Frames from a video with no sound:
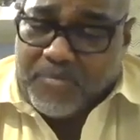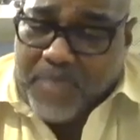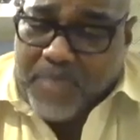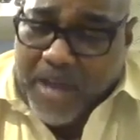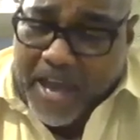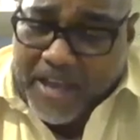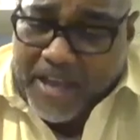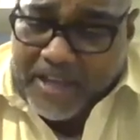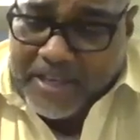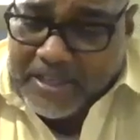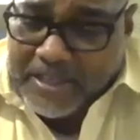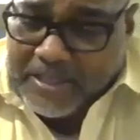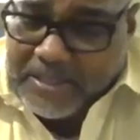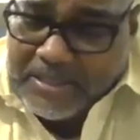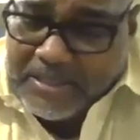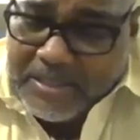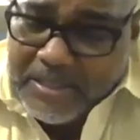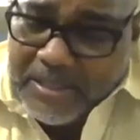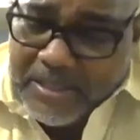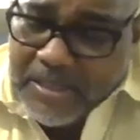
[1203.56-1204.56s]
back, and
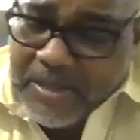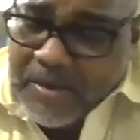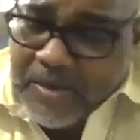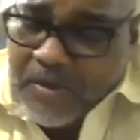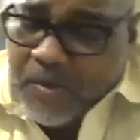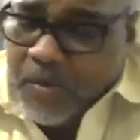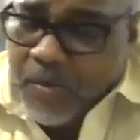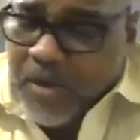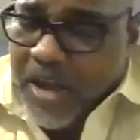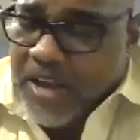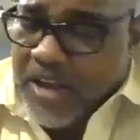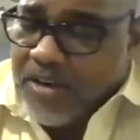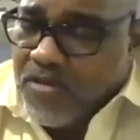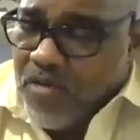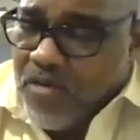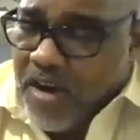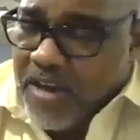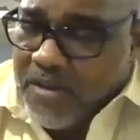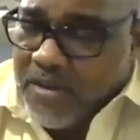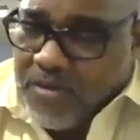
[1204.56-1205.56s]
we had
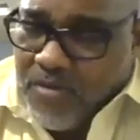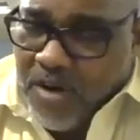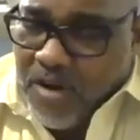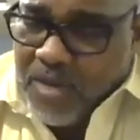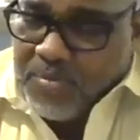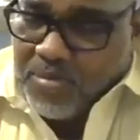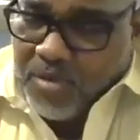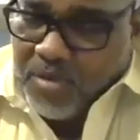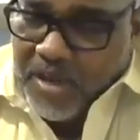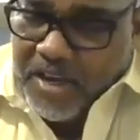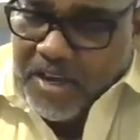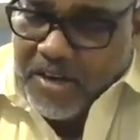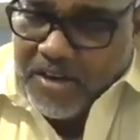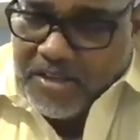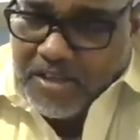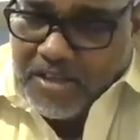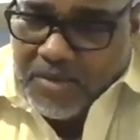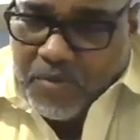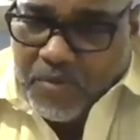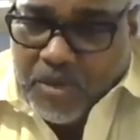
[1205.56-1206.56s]
great, great
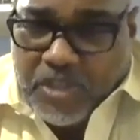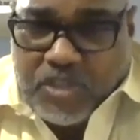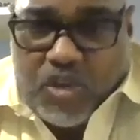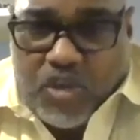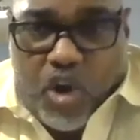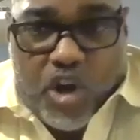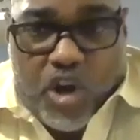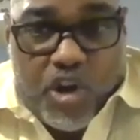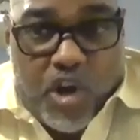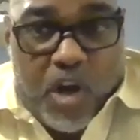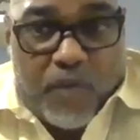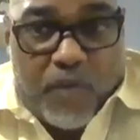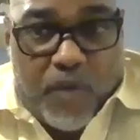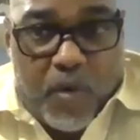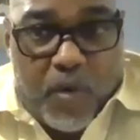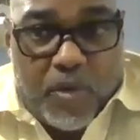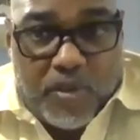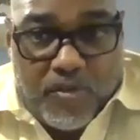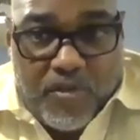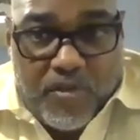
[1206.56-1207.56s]
players, and we started off
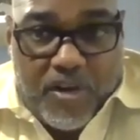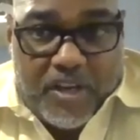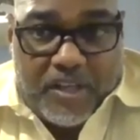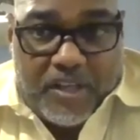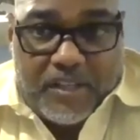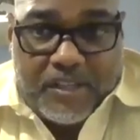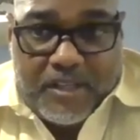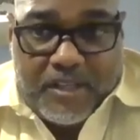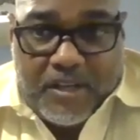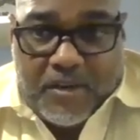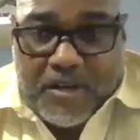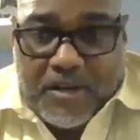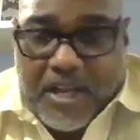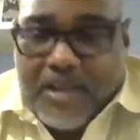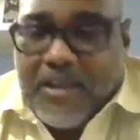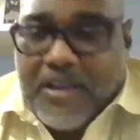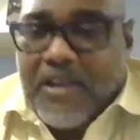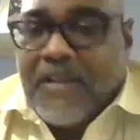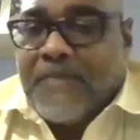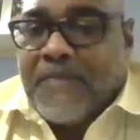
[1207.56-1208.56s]
0 and 3. You know, that,
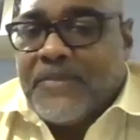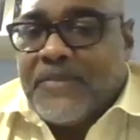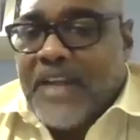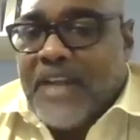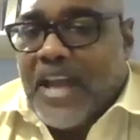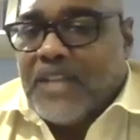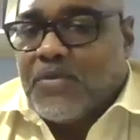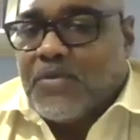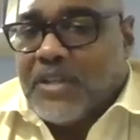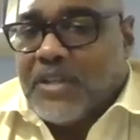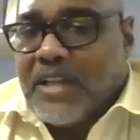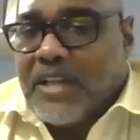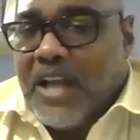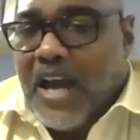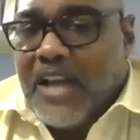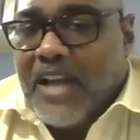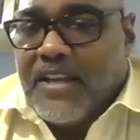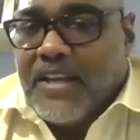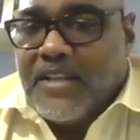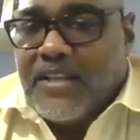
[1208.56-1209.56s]
that's what
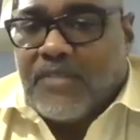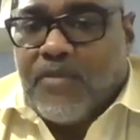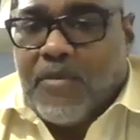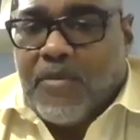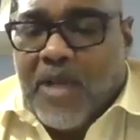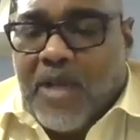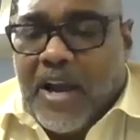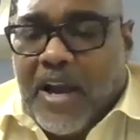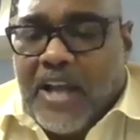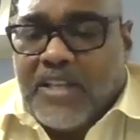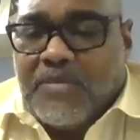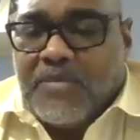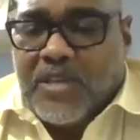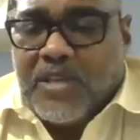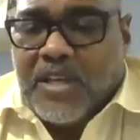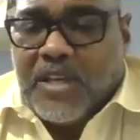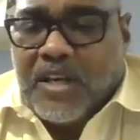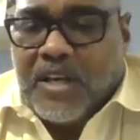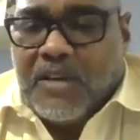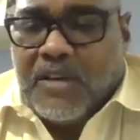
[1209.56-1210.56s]
kind of this reminds
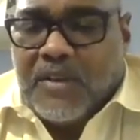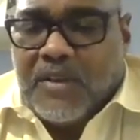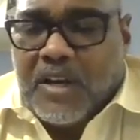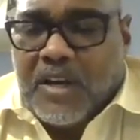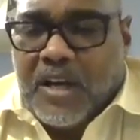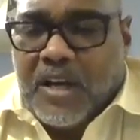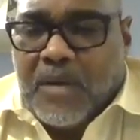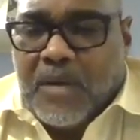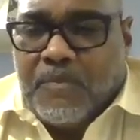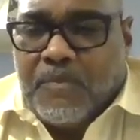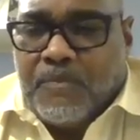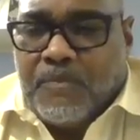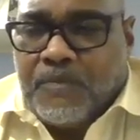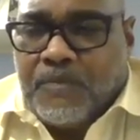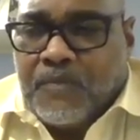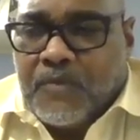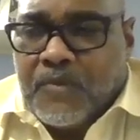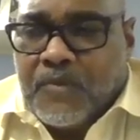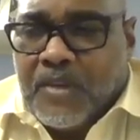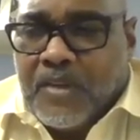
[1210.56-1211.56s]
me of. Um,
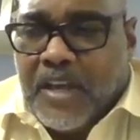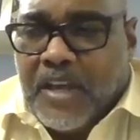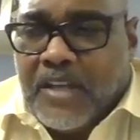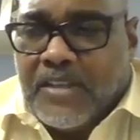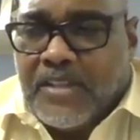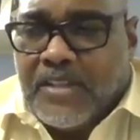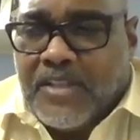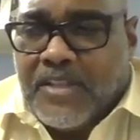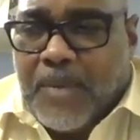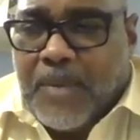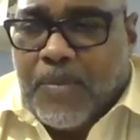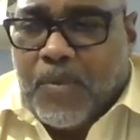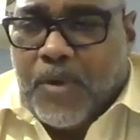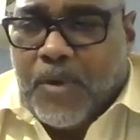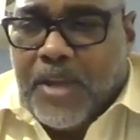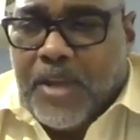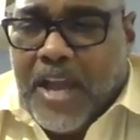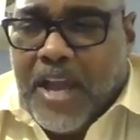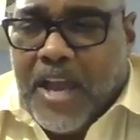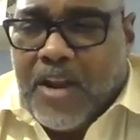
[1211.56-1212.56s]
except
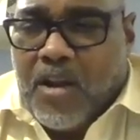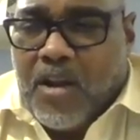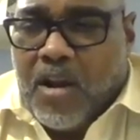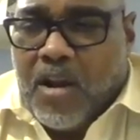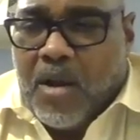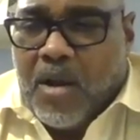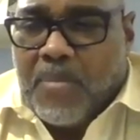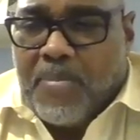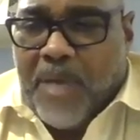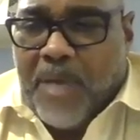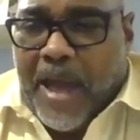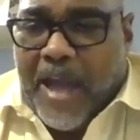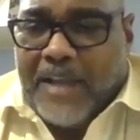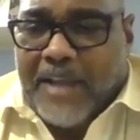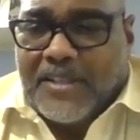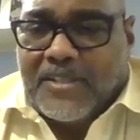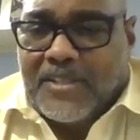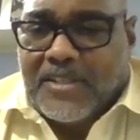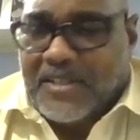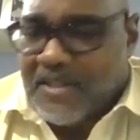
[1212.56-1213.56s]
we had on our
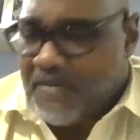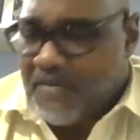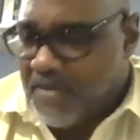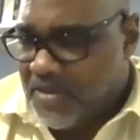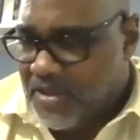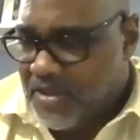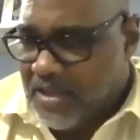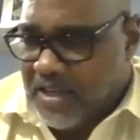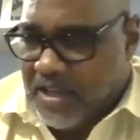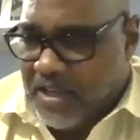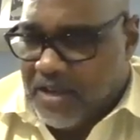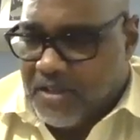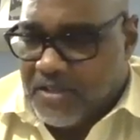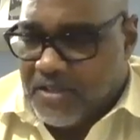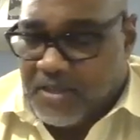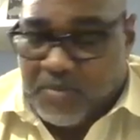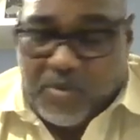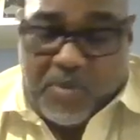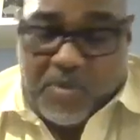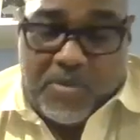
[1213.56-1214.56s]
backs and everything else,
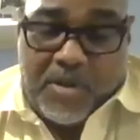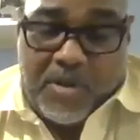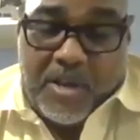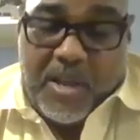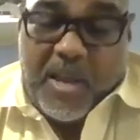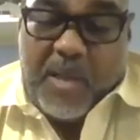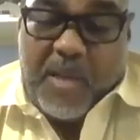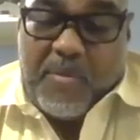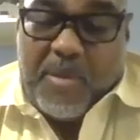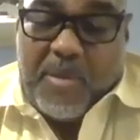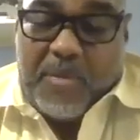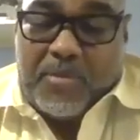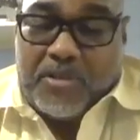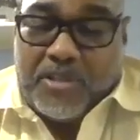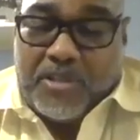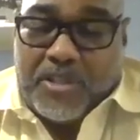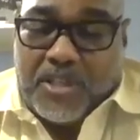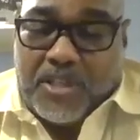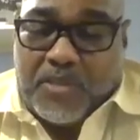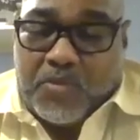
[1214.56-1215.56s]
and we were people
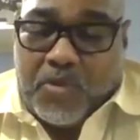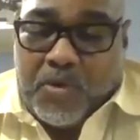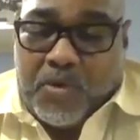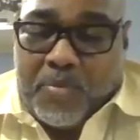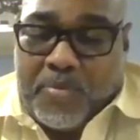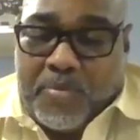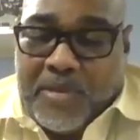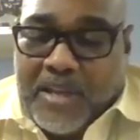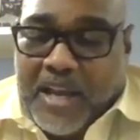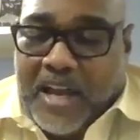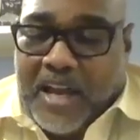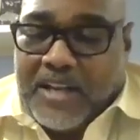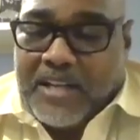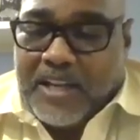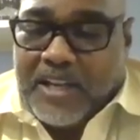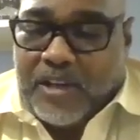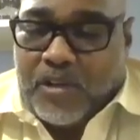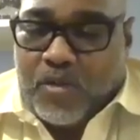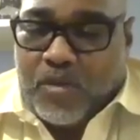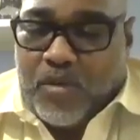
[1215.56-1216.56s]
just were beyond
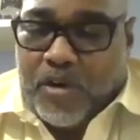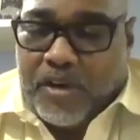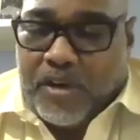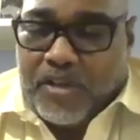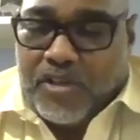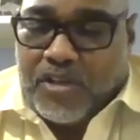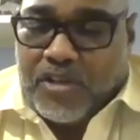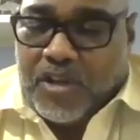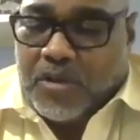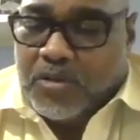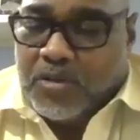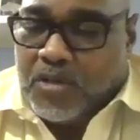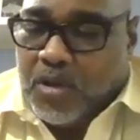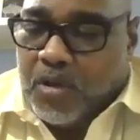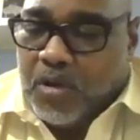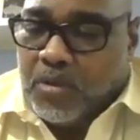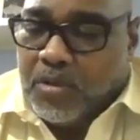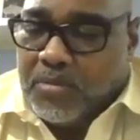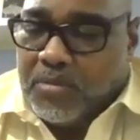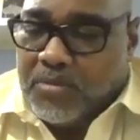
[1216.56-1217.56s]
the allure because Joe
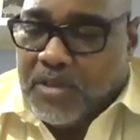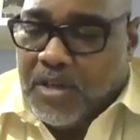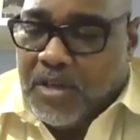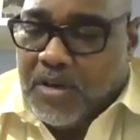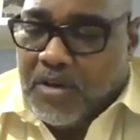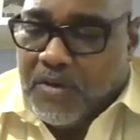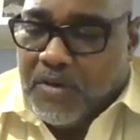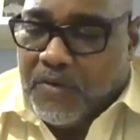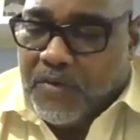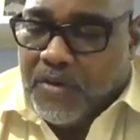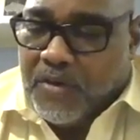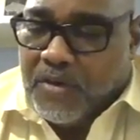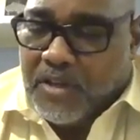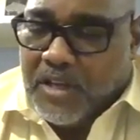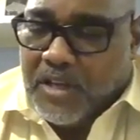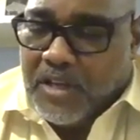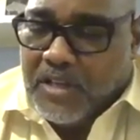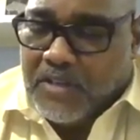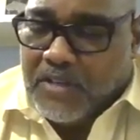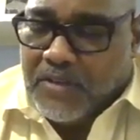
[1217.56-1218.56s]
told them, you know, in the first
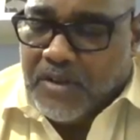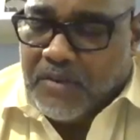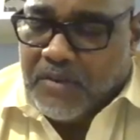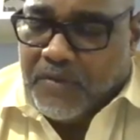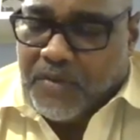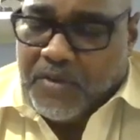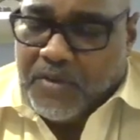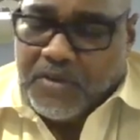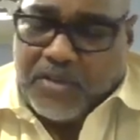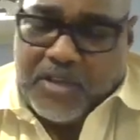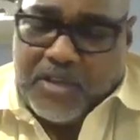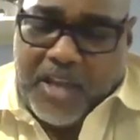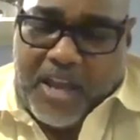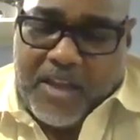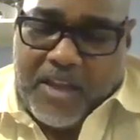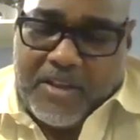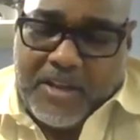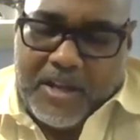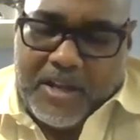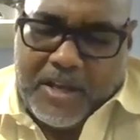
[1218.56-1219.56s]
in the, in the first staff,
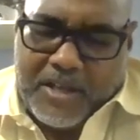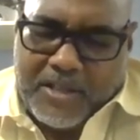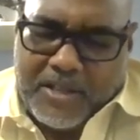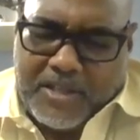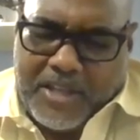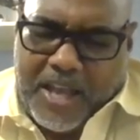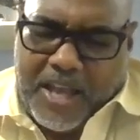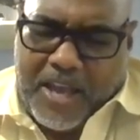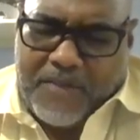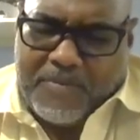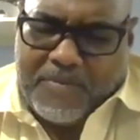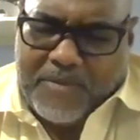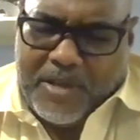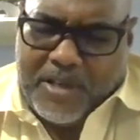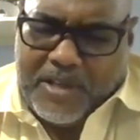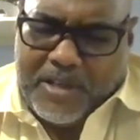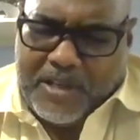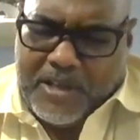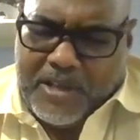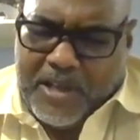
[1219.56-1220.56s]
uh, staff
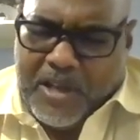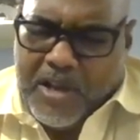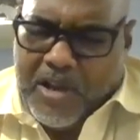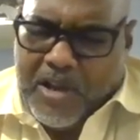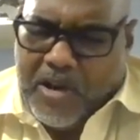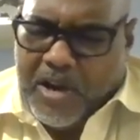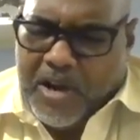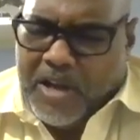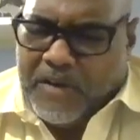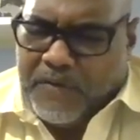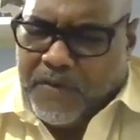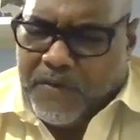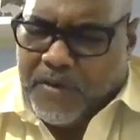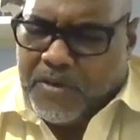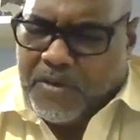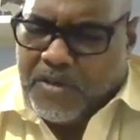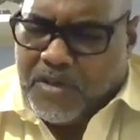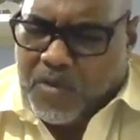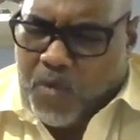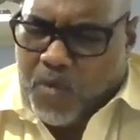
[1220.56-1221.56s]
meeting, in the
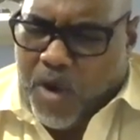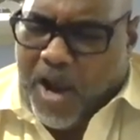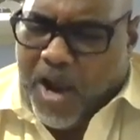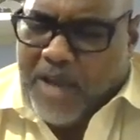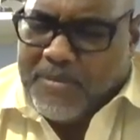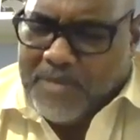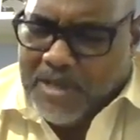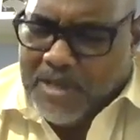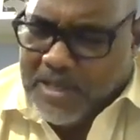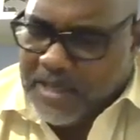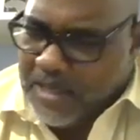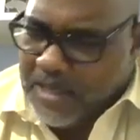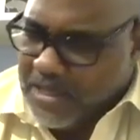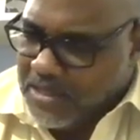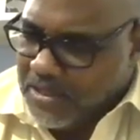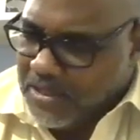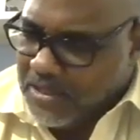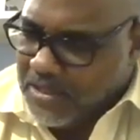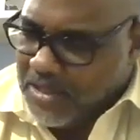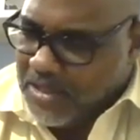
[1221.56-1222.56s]
first squad meeting, I
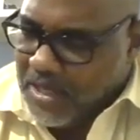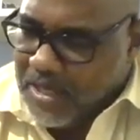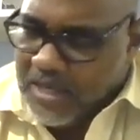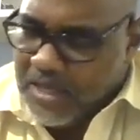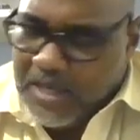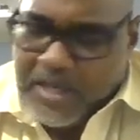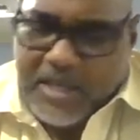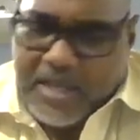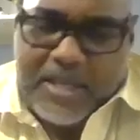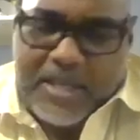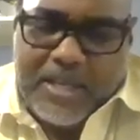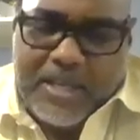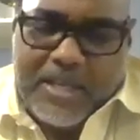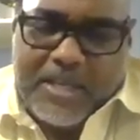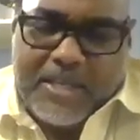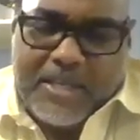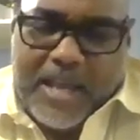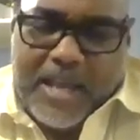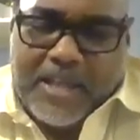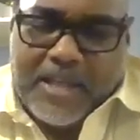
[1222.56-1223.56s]
should say,
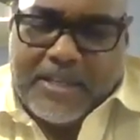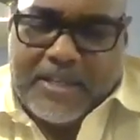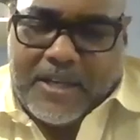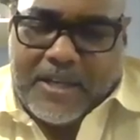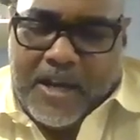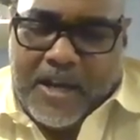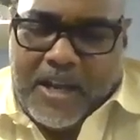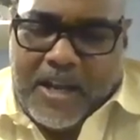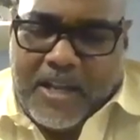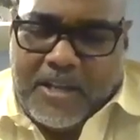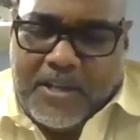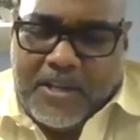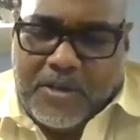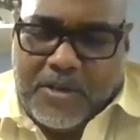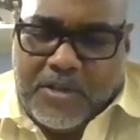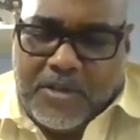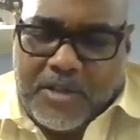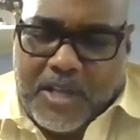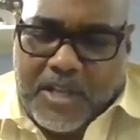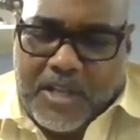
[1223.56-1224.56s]
that uh, he
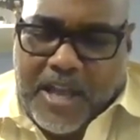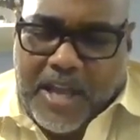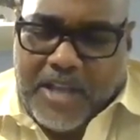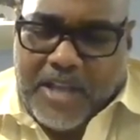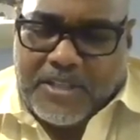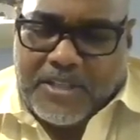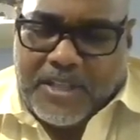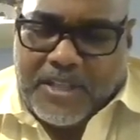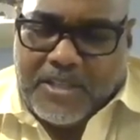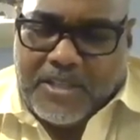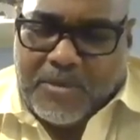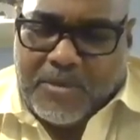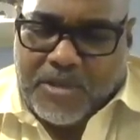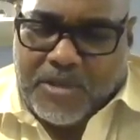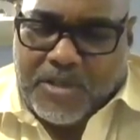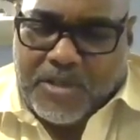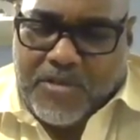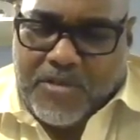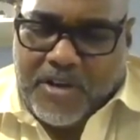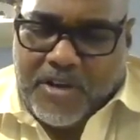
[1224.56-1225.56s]
knows that last season
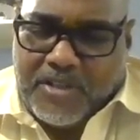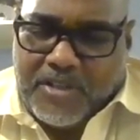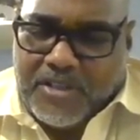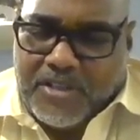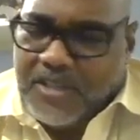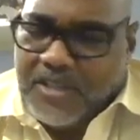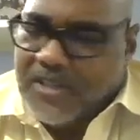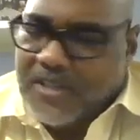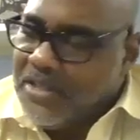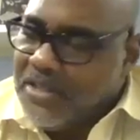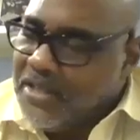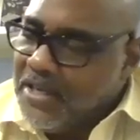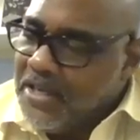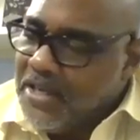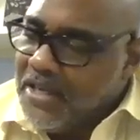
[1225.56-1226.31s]
was a great season.